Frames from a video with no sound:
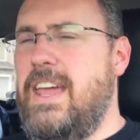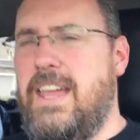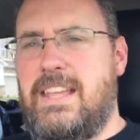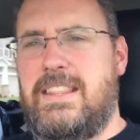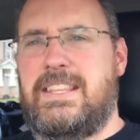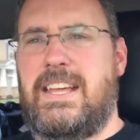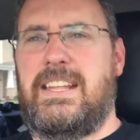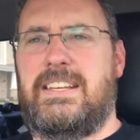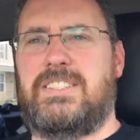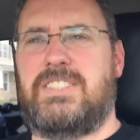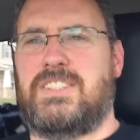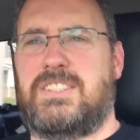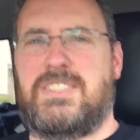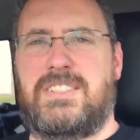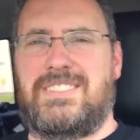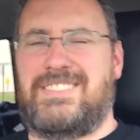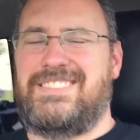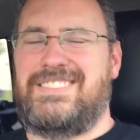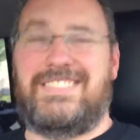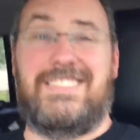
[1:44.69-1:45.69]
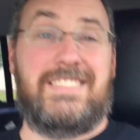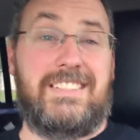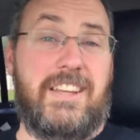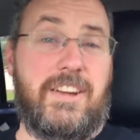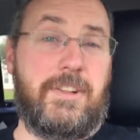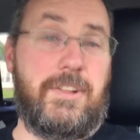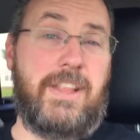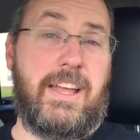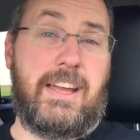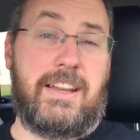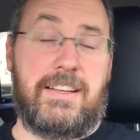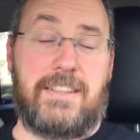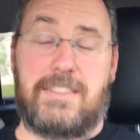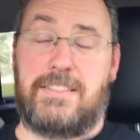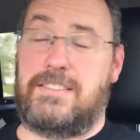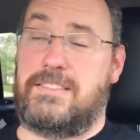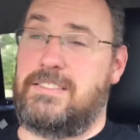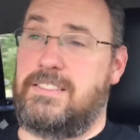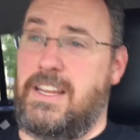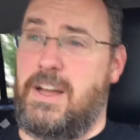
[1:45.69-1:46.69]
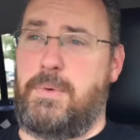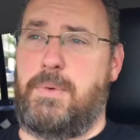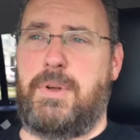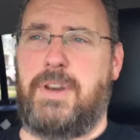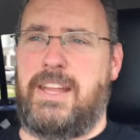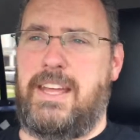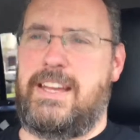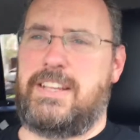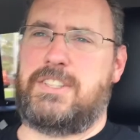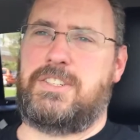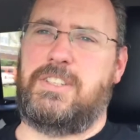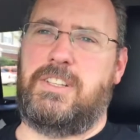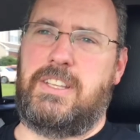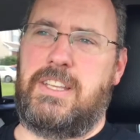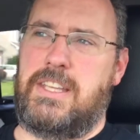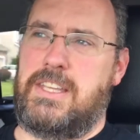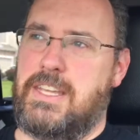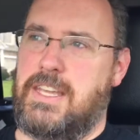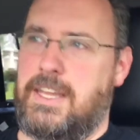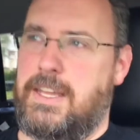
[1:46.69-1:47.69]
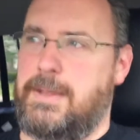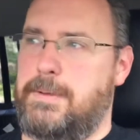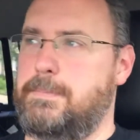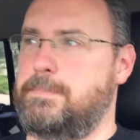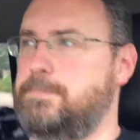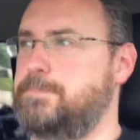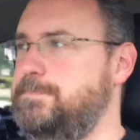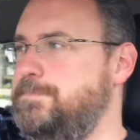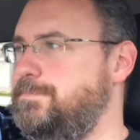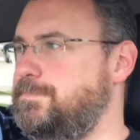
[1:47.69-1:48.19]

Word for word: And that just I don't like. I want to actually um,